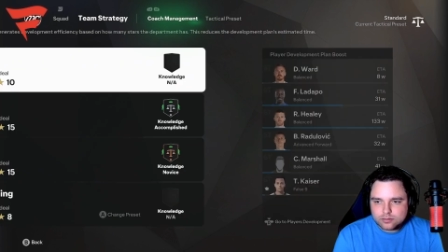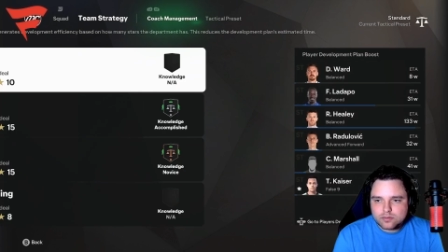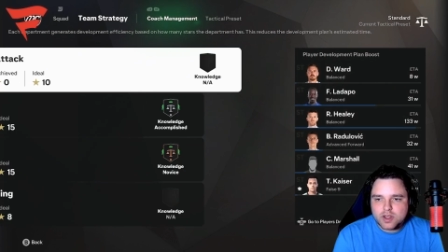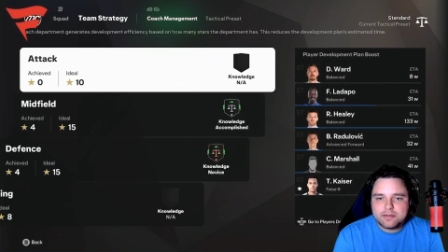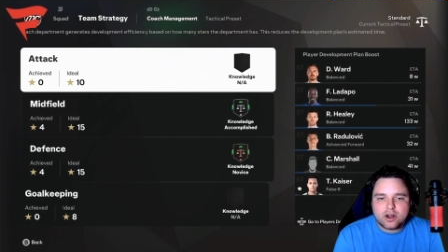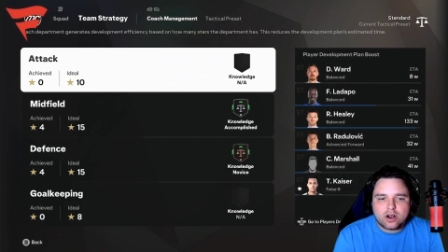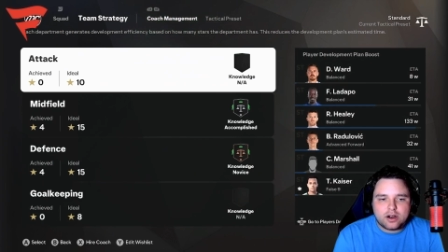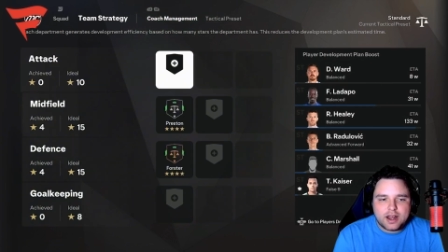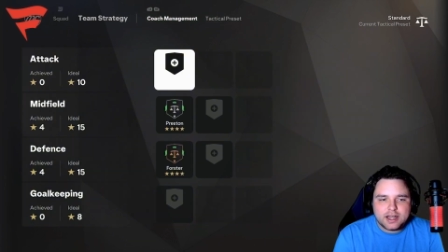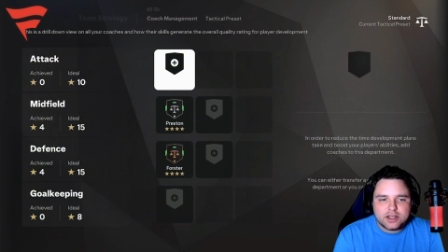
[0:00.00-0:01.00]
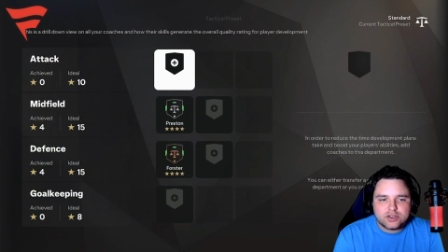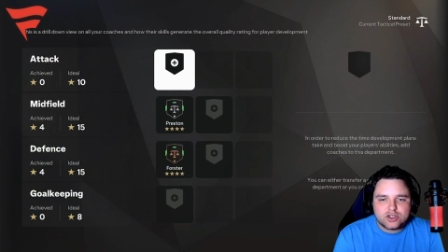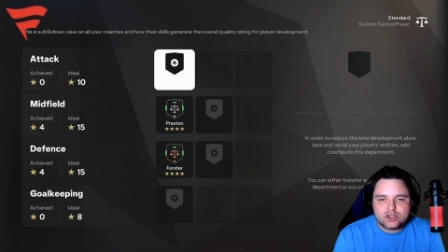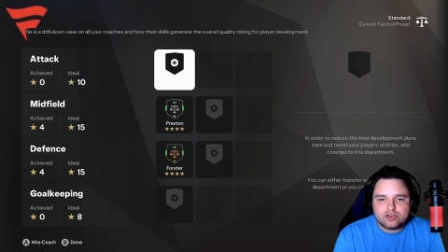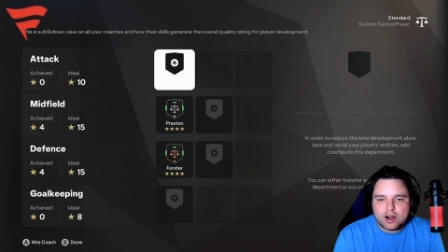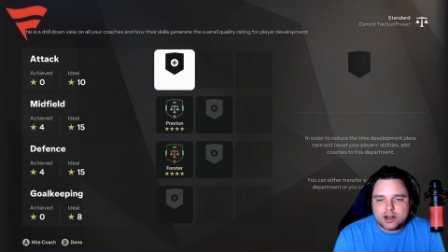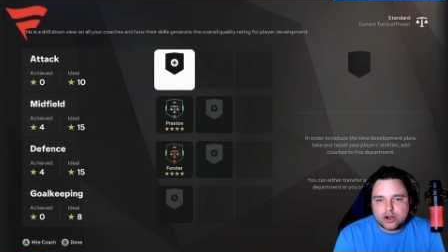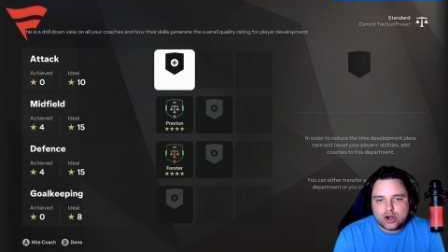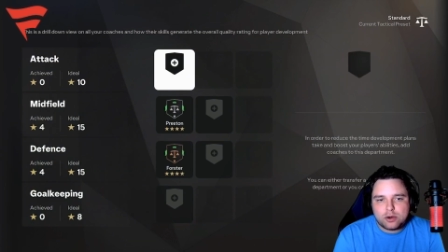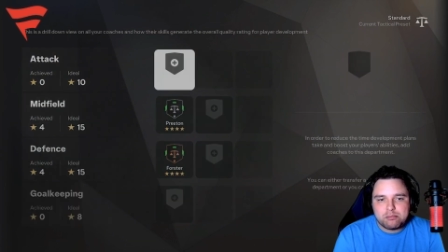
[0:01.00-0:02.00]
if there are any
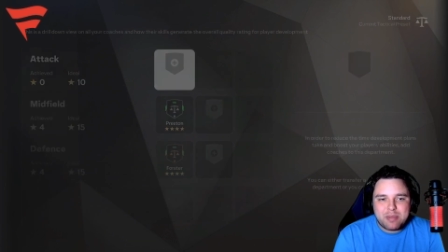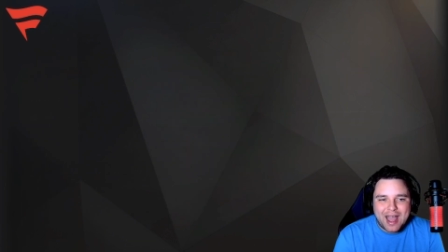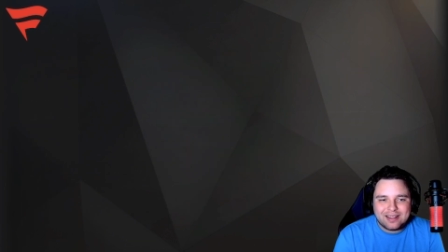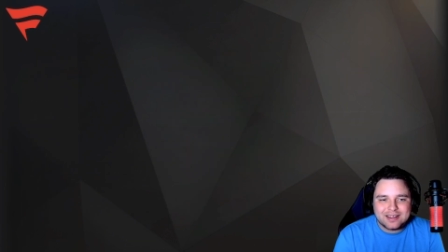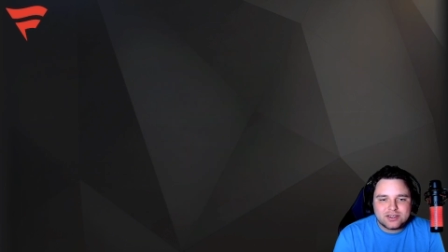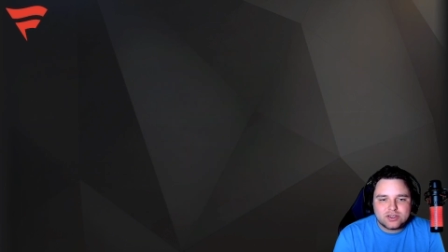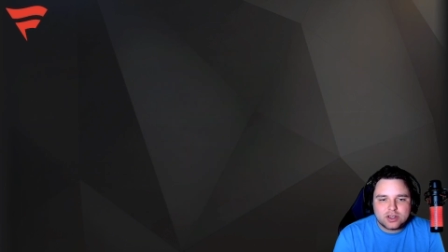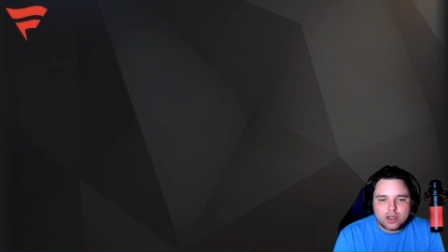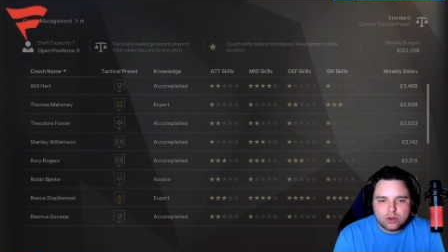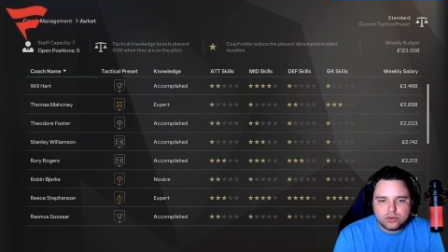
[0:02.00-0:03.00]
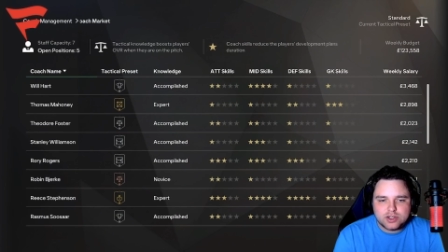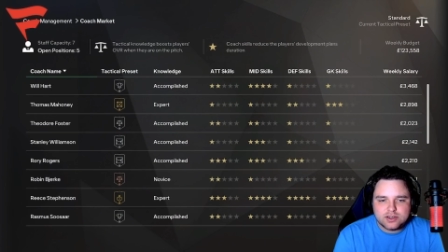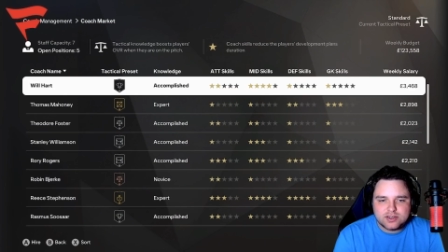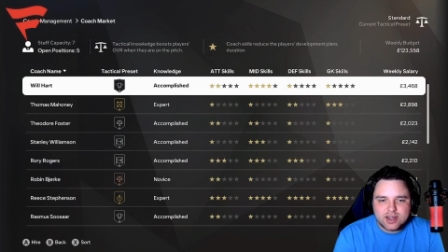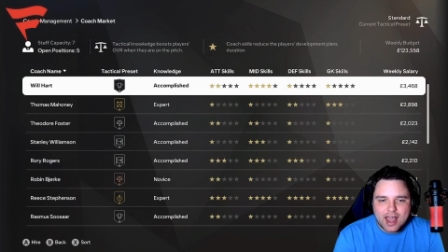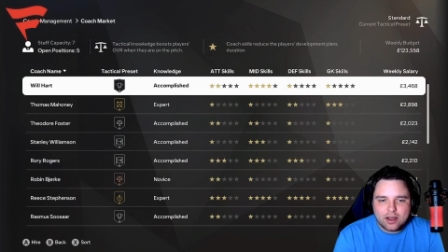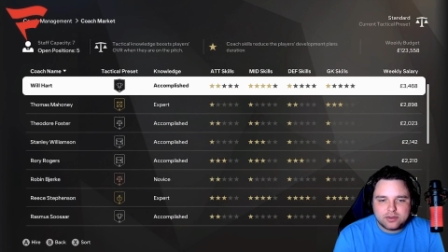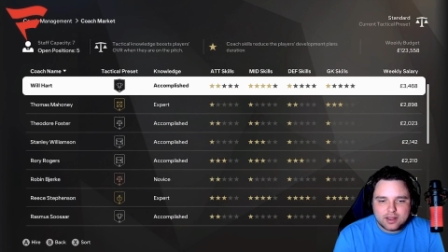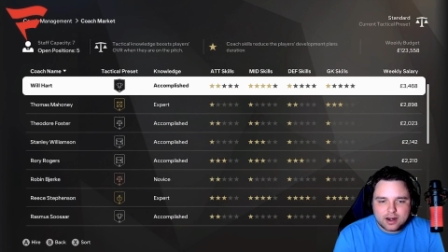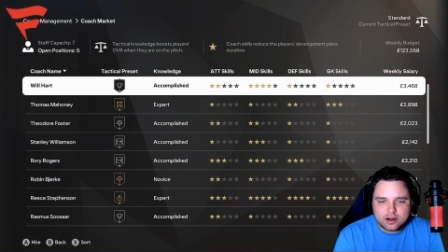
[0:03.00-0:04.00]
striker balanced coaches out
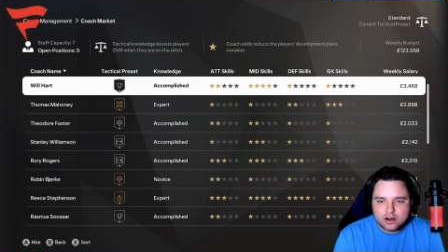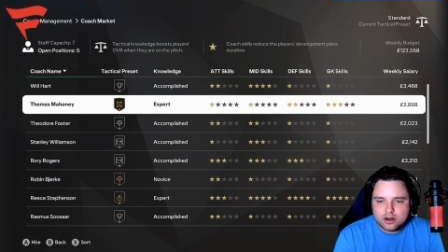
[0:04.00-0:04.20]
there.